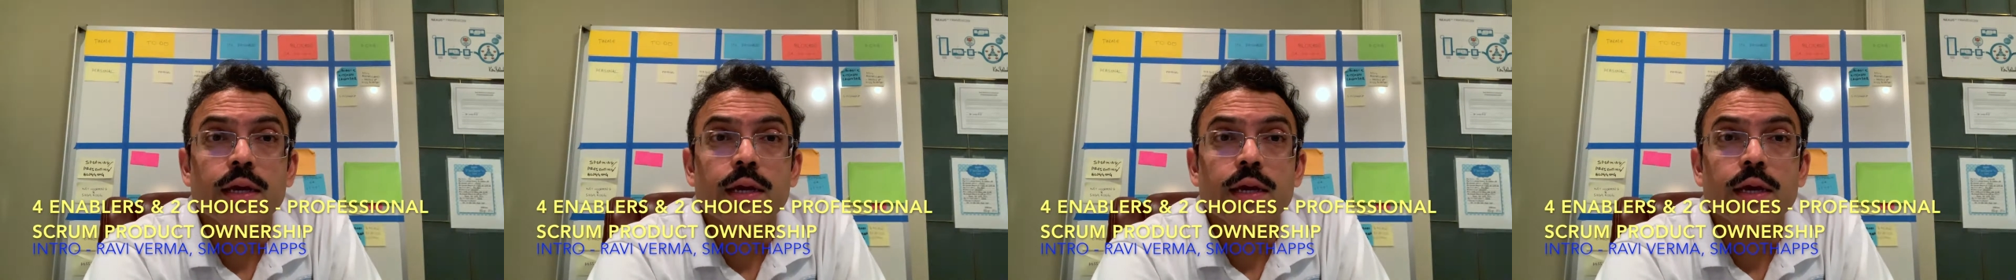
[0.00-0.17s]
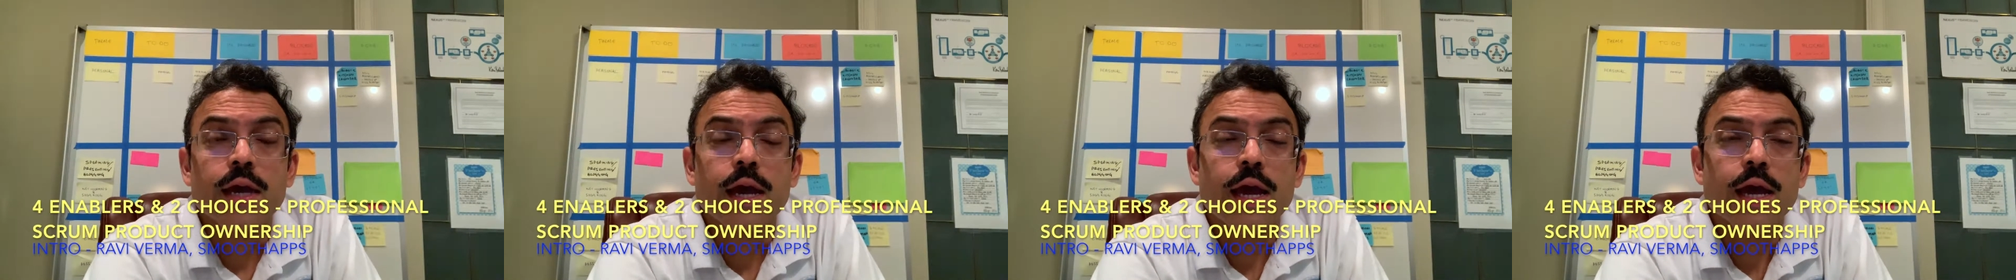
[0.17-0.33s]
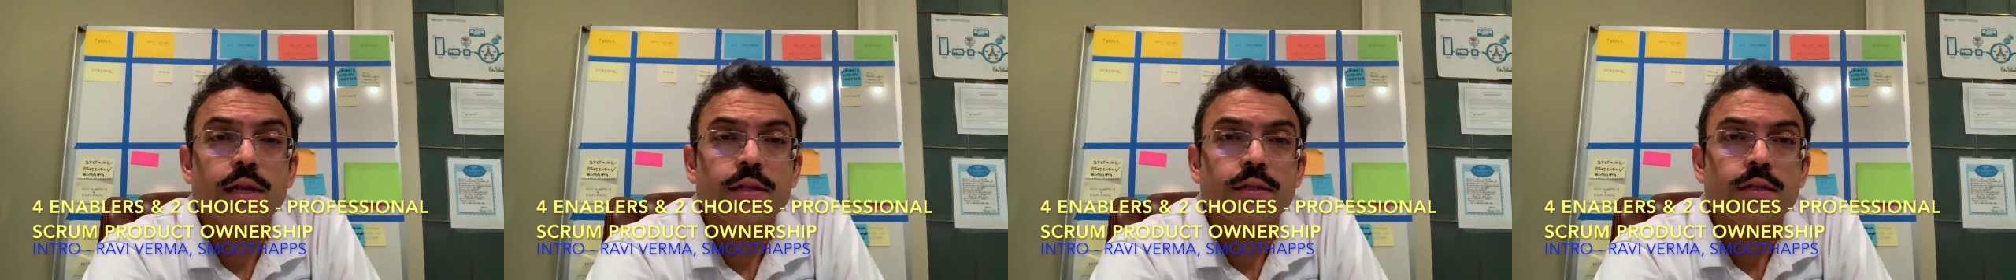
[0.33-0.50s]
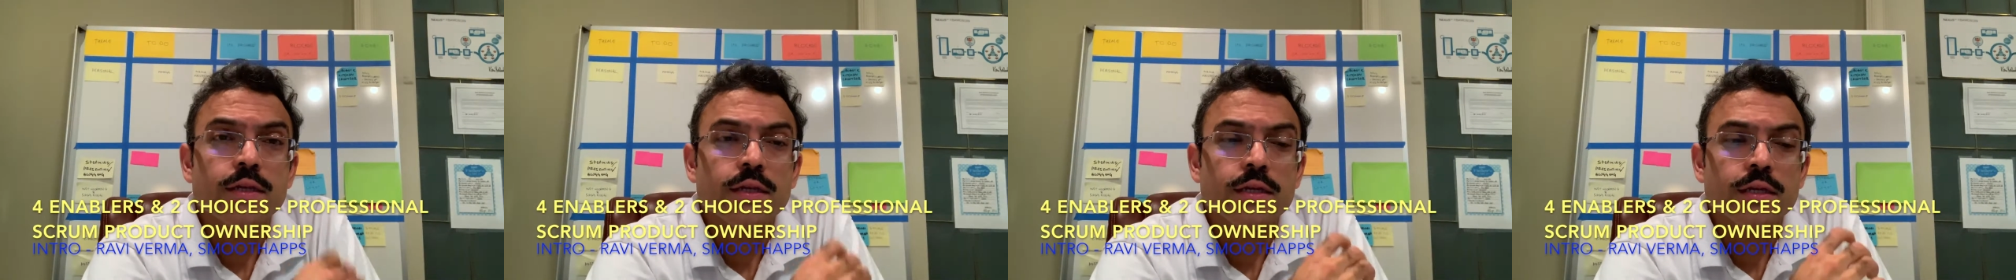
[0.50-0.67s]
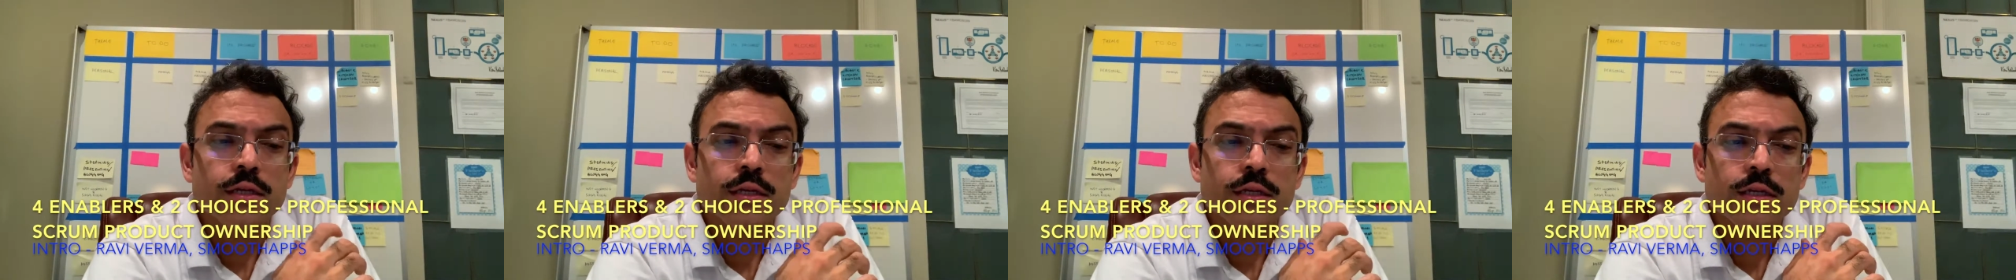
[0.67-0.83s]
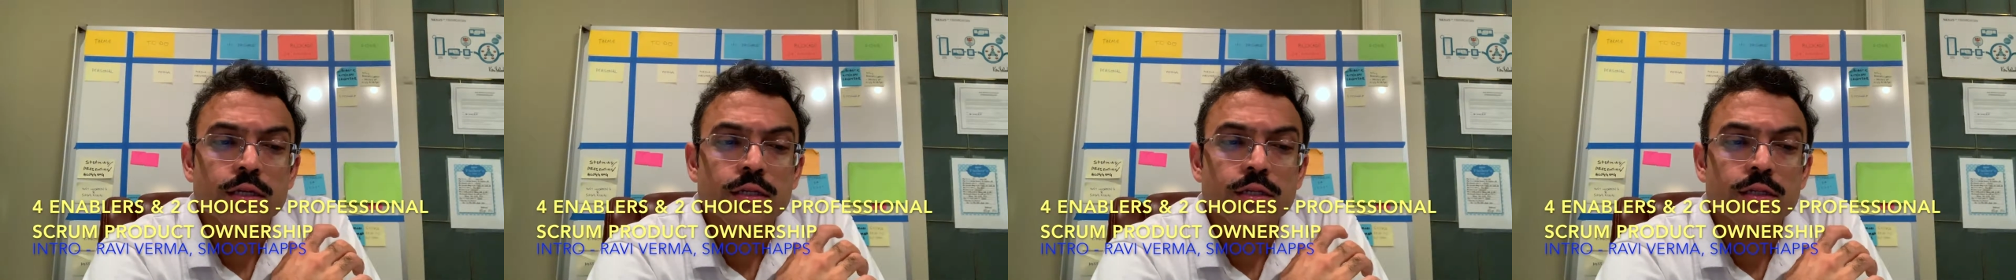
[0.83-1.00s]
And
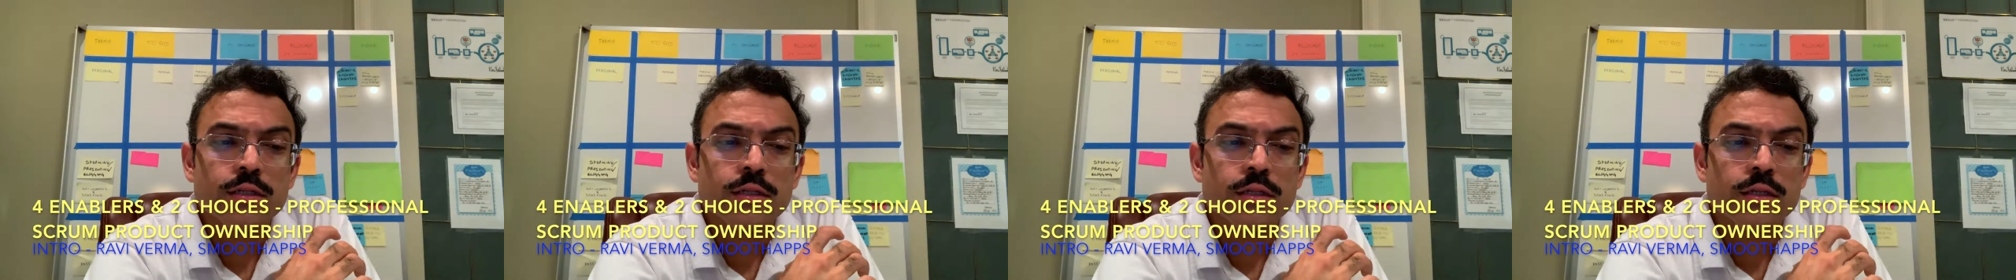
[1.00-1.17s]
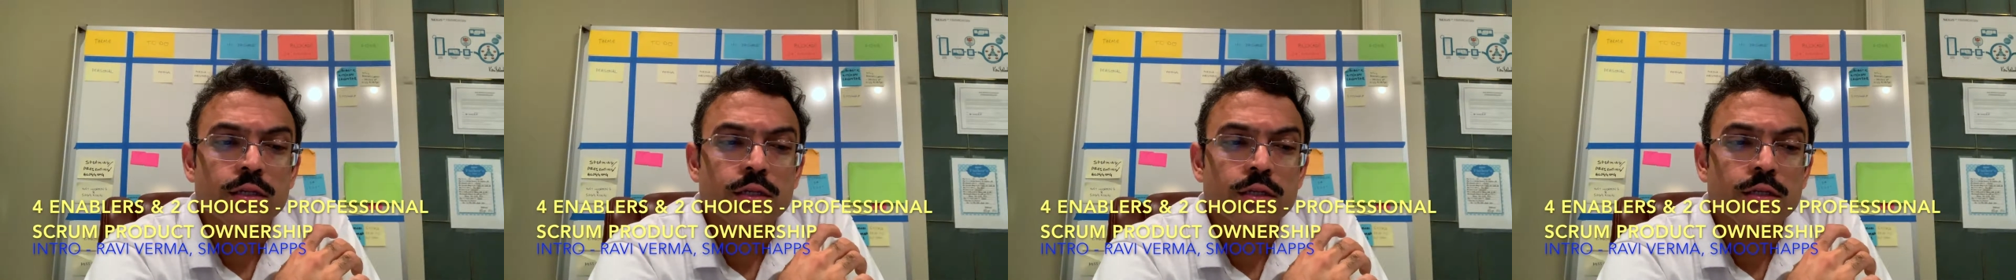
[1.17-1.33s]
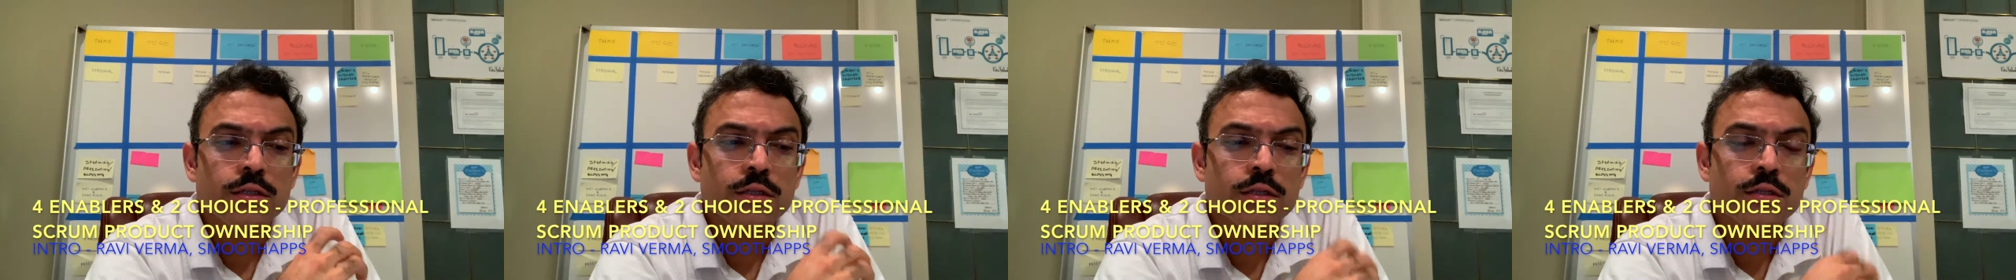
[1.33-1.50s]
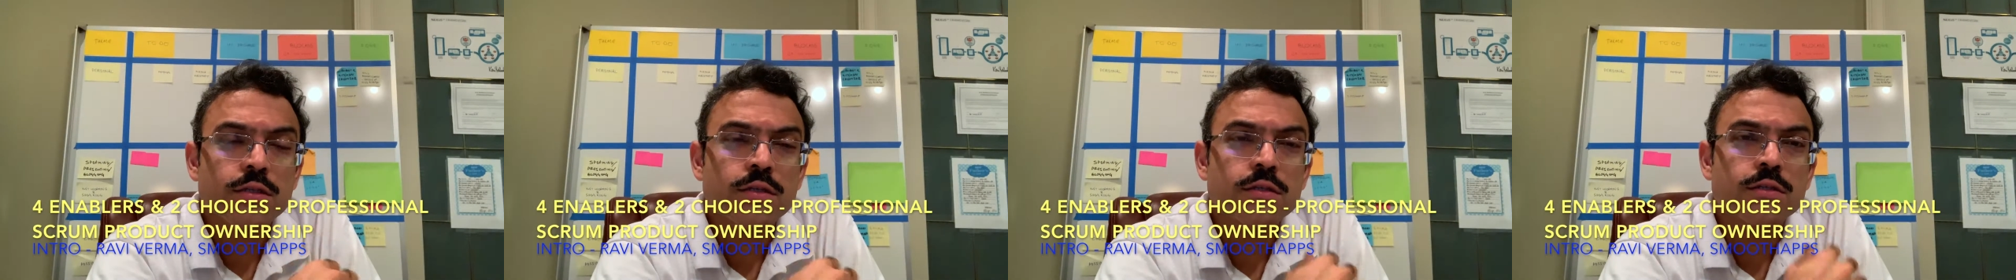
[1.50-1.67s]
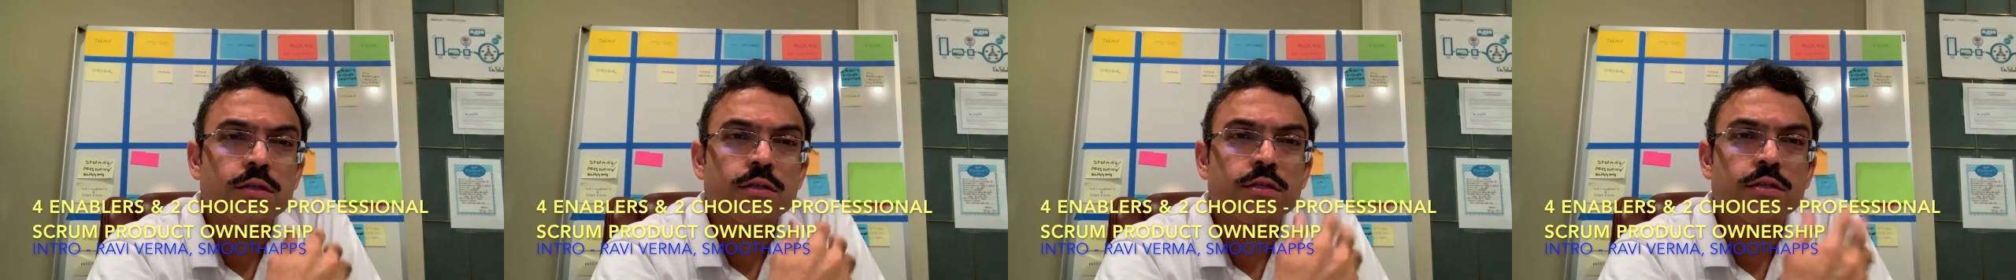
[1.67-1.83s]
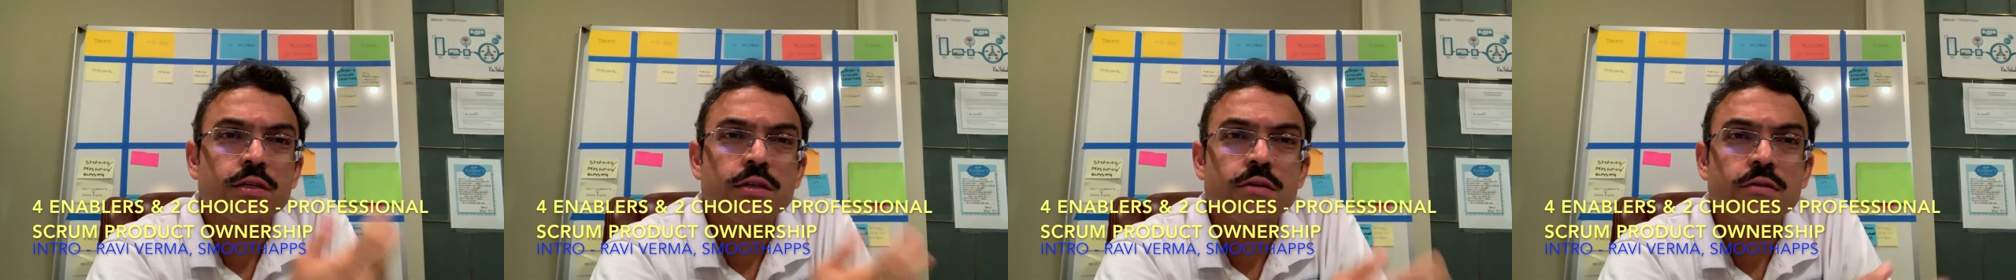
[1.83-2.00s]
this is a
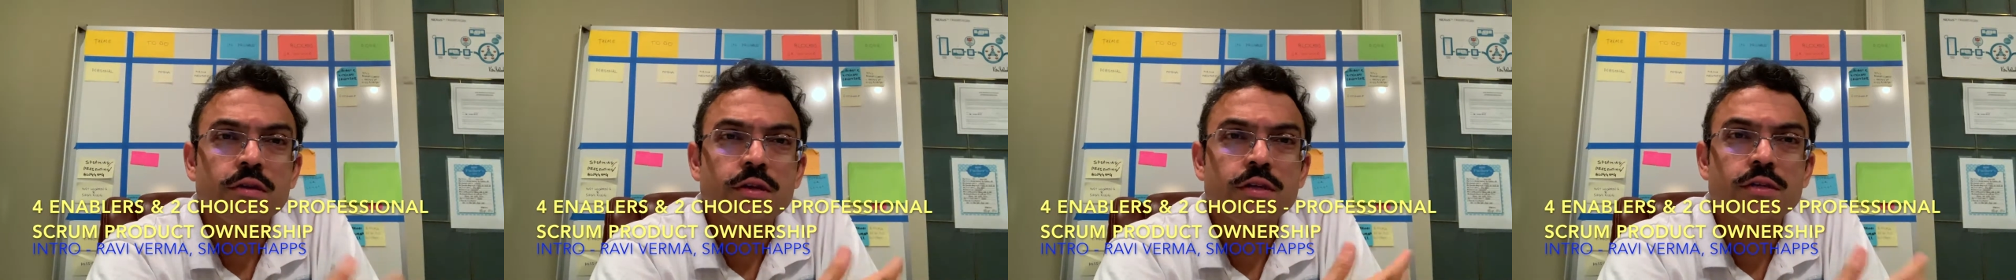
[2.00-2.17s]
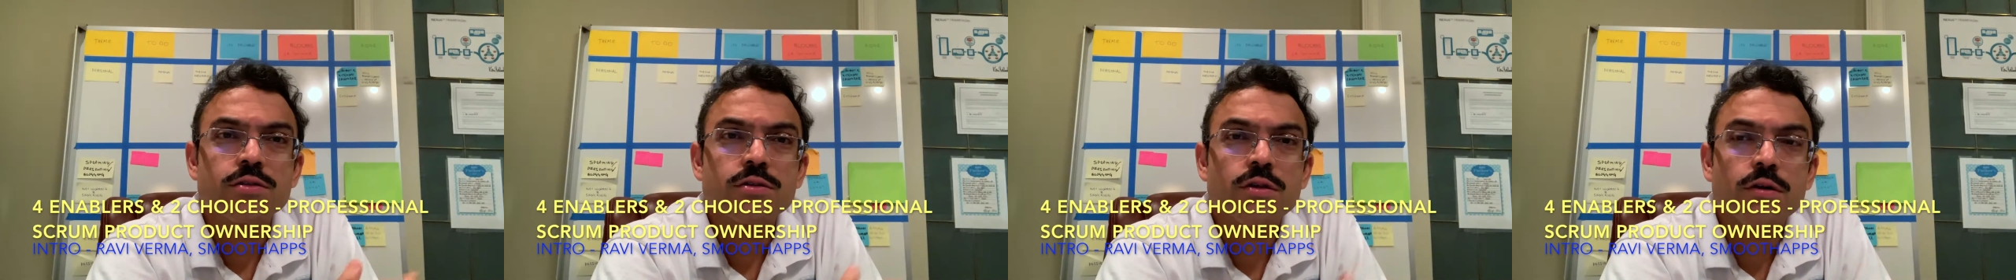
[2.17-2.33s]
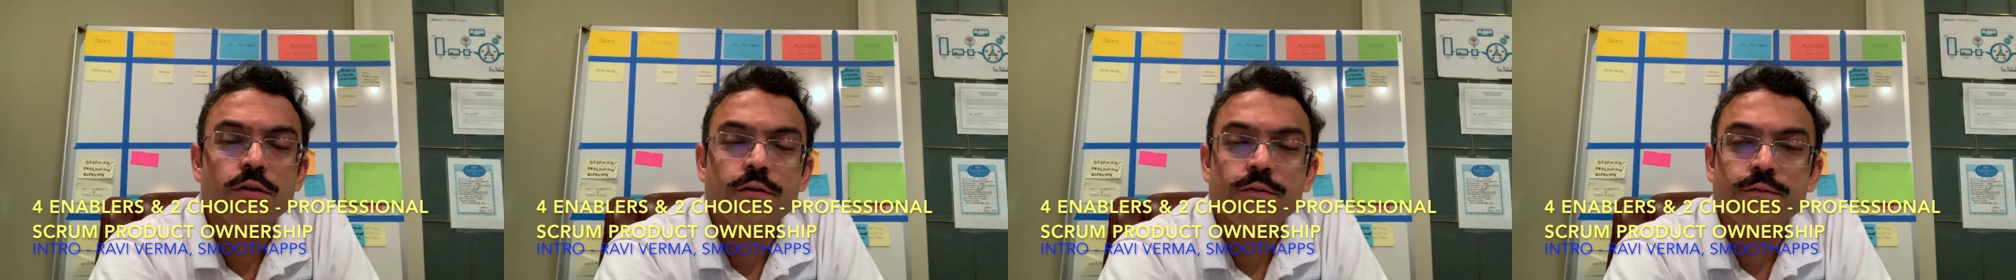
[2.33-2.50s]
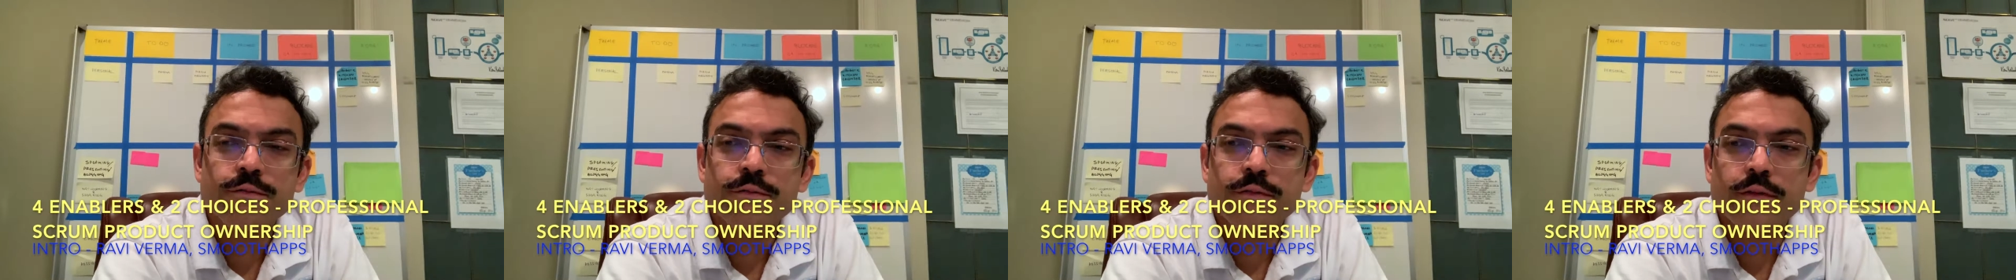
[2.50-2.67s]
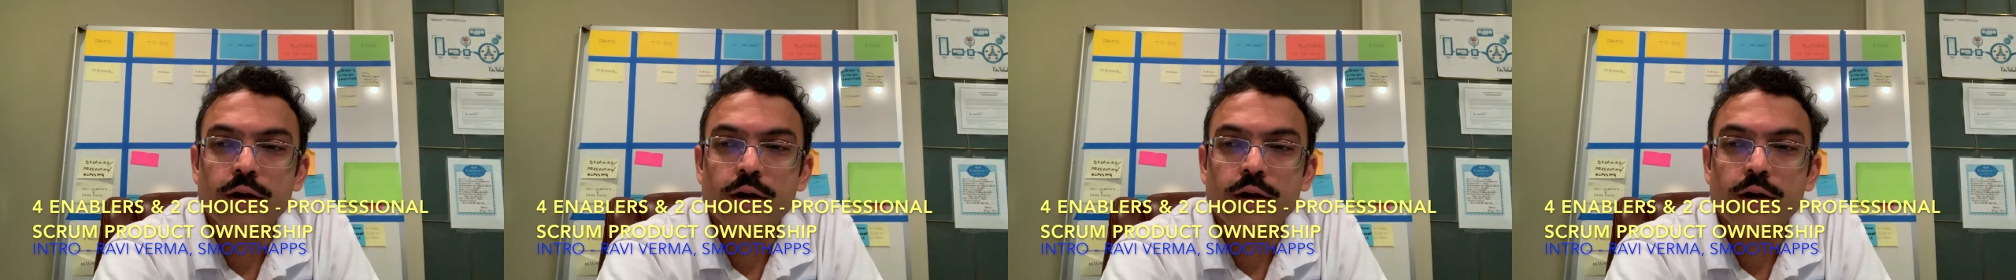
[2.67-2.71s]
series of